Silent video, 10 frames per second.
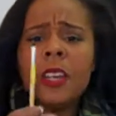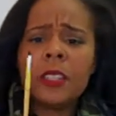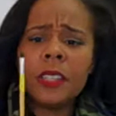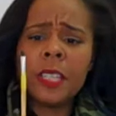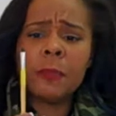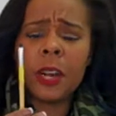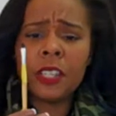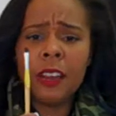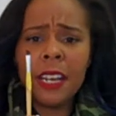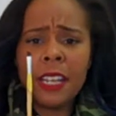So this
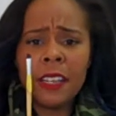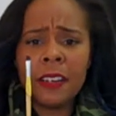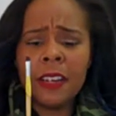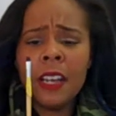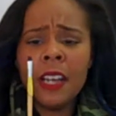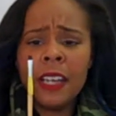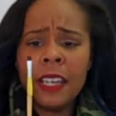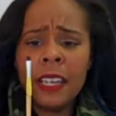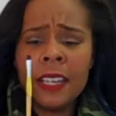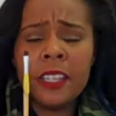brush right here
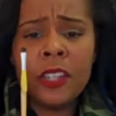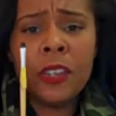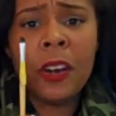is